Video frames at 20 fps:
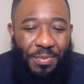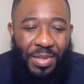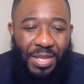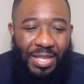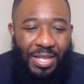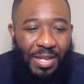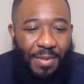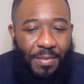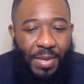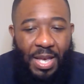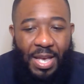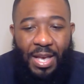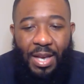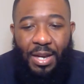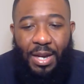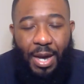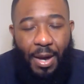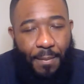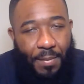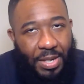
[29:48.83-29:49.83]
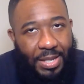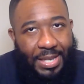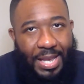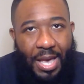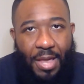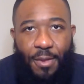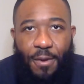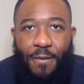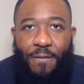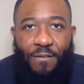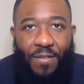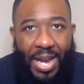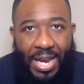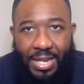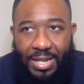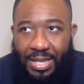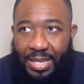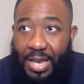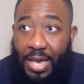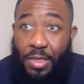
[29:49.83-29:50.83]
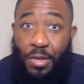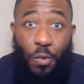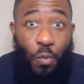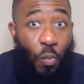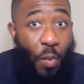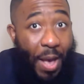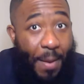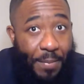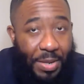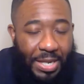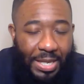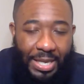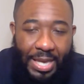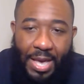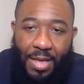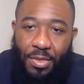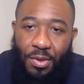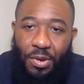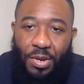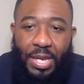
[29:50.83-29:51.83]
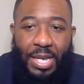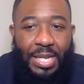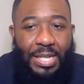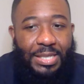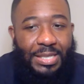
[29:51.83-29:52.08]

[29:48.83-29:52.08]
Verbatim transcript: but them coming together, fighting together, webbing together,